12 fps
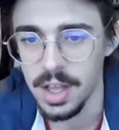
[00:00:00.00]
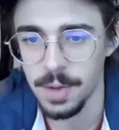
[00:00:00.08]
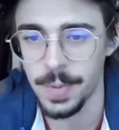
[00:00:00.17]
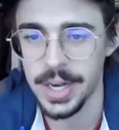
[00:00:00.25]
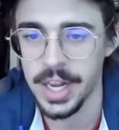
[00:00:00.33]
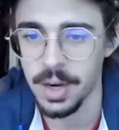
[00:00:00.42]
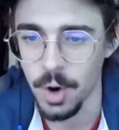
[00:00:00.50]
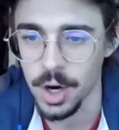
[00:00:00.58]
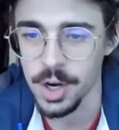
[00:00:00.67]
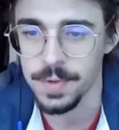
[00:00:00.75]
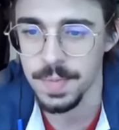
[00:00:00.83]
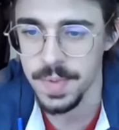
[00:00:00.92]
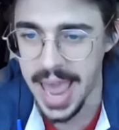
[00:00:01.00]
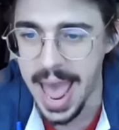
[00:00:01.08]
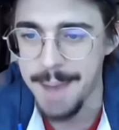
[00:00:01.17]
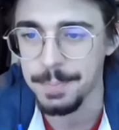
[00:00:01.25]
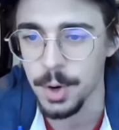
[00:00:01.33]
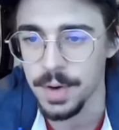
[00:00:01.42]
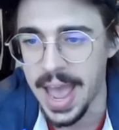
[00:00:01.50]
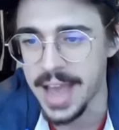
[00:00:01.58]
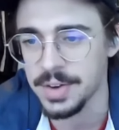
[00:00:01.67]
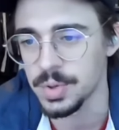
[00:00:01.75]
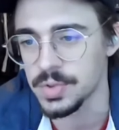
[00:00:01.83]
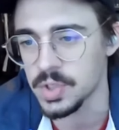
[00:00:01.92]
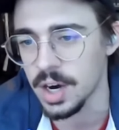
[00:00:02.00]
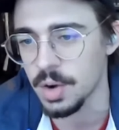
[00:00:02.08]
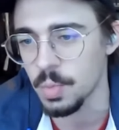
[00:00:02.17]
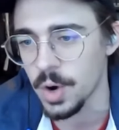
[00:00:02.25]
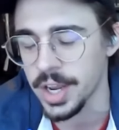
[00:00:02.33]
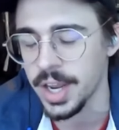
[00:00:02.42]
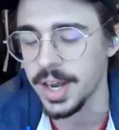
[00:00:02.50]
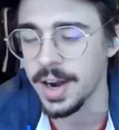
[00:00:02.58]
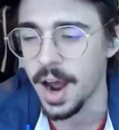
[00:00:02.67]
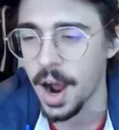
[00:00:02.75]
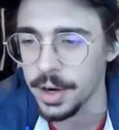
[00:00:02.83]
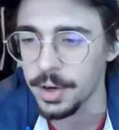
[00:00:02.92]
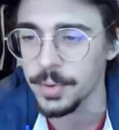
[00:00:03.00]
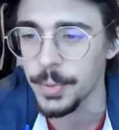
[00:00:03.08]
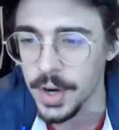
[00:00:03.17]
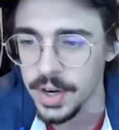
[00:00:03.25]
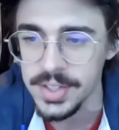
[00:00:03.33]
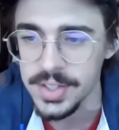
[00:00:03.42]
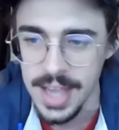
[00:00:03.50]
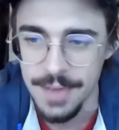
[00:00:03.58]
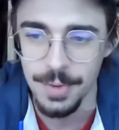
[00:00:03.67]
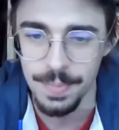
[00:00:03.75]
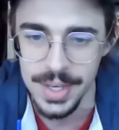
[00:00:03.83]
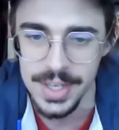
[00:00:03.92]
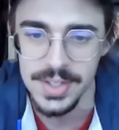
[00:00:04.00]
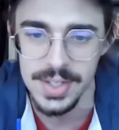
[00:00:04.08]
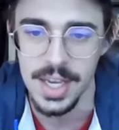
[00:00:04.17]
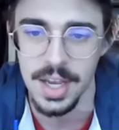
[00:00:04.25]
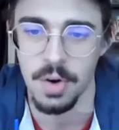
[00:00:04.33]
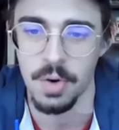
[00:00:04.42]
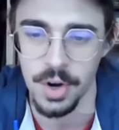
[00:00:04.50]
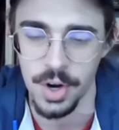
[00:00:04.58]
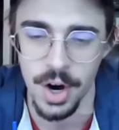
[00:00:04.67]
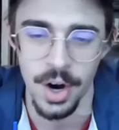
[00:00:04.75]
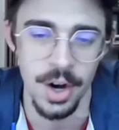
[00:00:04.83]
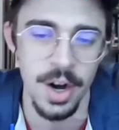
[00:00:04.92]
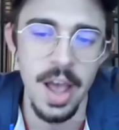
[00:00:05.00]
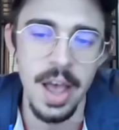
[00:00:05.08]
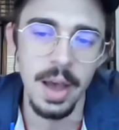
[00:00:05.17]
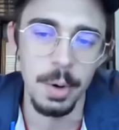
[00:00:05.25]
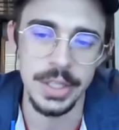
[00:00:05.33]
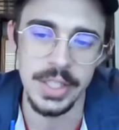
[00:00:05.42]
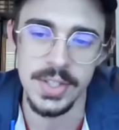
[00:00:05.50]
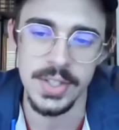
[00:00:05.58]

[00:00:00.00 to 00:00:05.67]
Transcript: A median worker from Gap would have had to have started working in 137 BC in order to earn what the